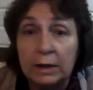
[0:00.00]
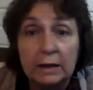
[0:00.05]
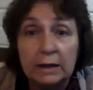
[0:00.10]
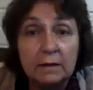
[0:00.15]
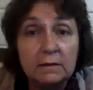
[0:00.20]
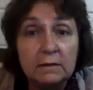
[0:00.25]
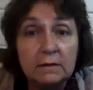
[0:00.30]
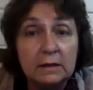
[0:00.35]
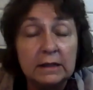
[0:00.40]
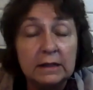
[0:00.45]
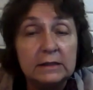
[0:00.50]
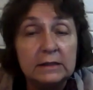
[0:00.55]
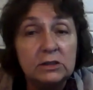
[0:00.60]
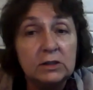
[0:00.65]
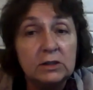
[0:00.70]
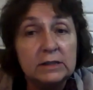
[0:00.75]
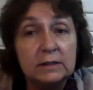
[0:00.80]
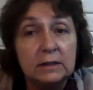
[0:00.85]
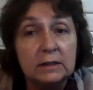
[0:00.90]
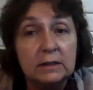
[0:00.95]
or anything. It's
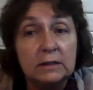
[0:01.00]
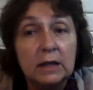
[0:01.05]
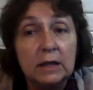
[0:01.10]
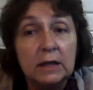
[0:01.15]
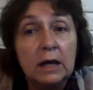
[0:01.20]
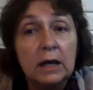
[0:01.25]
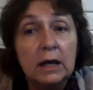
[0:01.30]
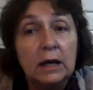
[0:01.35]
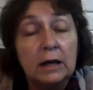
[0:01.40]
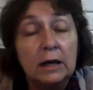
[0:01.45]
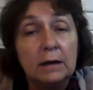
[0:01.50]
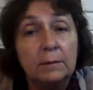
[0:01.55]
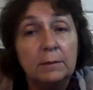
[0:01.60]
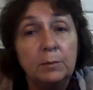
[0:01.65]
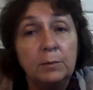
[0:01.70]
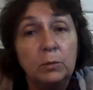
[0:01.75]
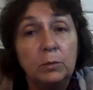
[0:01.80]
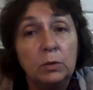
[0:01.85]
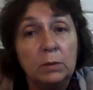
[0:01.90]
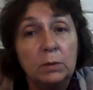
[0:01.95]
just that
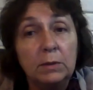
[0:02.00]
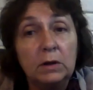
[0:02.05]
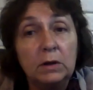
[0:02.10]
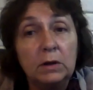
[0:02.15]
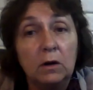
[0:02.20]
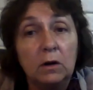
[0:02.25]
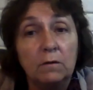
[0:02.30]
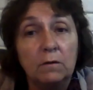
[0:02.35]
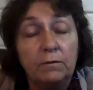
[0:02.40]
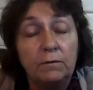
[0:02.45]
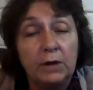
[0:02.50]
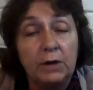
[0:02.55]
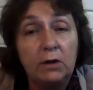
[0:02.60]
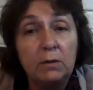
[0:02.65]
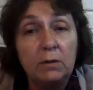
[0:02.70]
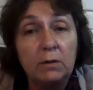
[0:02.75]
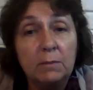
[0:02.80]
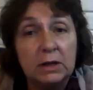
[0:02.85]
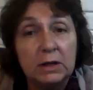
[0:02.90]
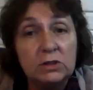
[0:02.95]
women are
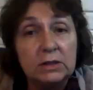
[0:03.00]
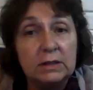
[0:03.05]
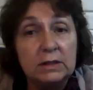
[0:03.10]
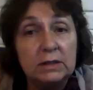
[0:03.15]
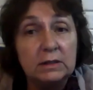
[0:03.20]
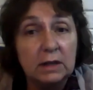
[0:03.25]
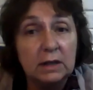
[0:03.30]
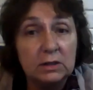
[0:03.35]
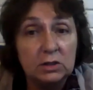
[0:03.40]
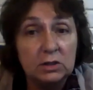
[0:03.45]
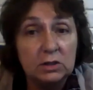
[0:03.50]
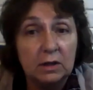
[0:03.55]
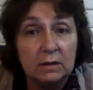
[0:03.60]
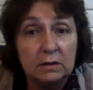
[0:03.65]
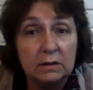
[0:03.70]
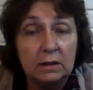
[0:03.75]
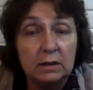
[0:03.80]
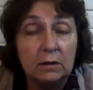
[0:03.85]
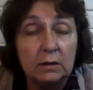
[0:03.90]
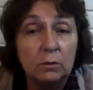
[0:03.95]
very much in touch, I
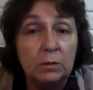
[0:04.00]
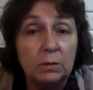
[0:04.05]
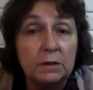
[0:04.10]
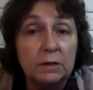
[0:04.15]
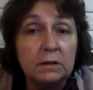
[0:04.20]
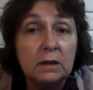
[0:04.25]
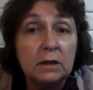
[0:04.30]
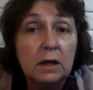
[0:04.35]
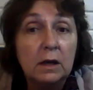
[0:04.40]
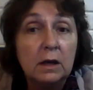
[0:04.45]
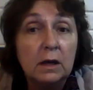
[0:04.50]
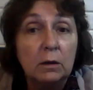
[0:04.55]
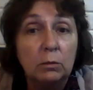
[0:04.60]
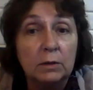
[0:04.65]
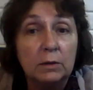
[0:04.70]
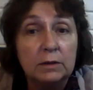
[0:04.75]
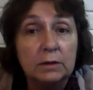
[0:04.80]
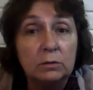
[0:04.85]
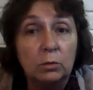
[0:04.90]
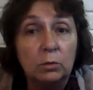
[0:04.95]
think, with
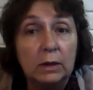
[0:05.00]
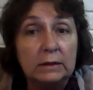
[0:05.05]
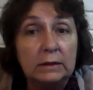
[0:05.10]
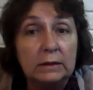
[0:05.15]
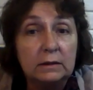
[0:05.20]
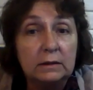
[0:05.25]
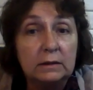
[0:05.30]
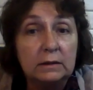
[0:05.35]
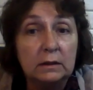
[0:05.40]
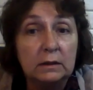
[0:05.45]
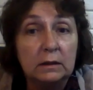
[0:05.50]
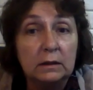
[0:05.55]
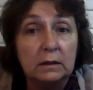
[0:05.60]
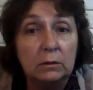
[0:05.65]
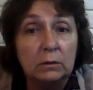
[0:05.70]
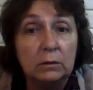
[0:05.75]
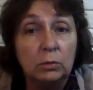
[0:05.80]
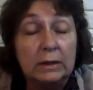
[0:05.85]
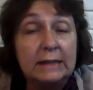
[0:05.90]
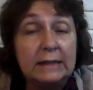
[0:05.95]
what
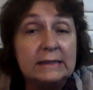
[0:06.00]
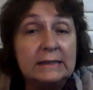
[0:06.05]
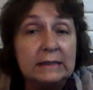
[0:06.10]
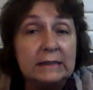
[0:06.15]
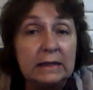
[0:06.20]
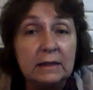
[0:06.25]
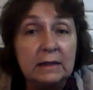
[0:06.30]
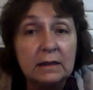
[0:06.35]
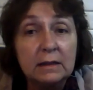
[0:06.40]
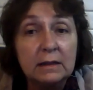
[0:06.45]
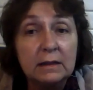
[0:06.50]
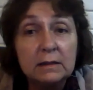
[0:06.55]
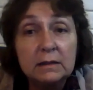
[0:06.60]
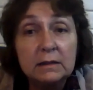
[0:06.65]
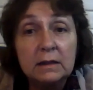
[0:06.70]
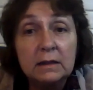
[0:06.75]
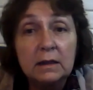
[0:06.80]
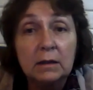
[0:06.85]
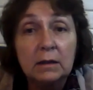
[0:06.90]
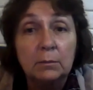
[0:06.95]
is
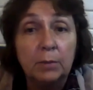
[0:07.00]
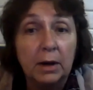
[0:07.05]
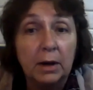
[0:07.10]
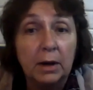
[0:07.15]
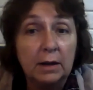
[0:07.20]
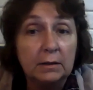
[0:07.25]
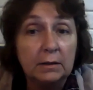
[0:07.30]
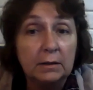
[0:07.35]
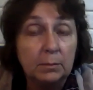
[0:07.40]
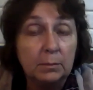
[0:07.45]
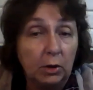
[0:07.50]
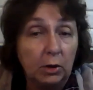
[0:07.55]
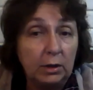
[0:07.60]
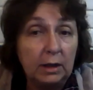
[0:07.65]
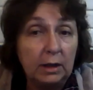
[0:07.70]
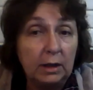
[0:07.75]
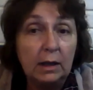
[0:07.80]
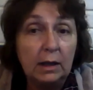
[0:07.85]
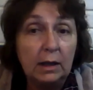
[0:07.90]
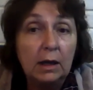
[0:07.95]
needed by the
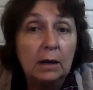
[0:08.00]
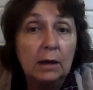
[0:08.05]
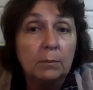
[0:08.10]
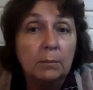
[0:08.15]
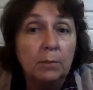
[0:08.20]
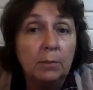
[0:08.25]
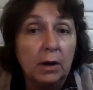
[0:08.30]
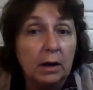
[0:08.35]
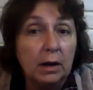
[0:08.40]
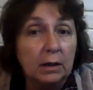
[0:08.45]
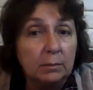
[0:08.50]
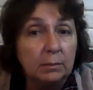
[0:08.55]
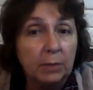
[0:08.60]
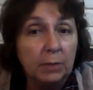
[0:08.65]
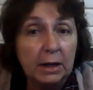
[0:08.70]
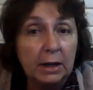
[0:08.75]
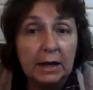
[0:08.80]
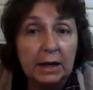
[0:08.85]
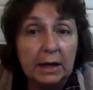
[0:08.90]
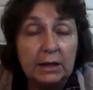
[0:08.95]
body,
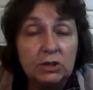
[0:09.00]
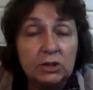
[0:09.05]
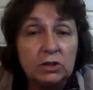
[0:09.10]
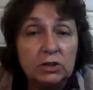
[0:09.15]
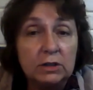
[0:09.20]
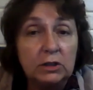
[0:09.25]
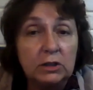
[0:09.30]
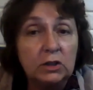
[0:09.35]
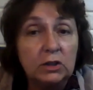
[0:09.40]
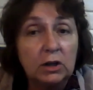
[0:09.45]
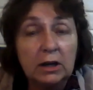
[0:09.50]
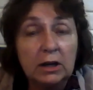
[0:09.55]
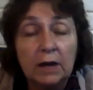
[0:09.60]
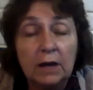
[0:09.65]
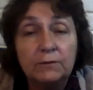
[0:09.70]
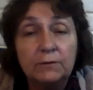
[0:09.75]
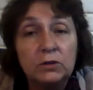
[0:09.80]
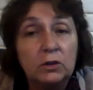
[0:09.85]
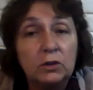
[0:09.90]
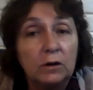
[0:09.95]
by nature. You don't
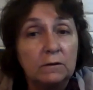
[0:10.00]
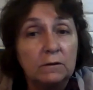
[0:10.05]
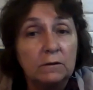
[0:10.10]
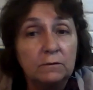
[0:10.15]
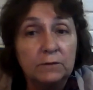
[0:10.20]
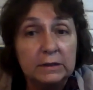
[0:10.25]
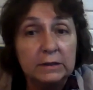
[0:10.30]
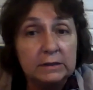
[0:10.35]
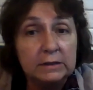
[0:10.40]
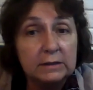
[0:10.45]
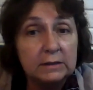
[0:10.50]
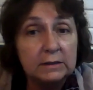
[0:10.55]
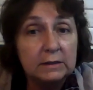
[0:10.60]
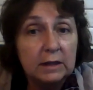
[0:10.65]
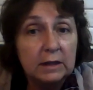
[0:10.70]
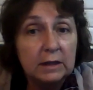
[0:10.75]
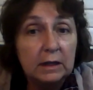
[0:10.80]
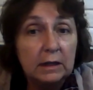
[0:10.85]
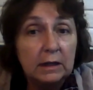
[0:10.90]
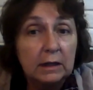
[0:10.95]
have to
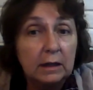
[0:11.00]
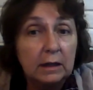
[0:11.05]
convince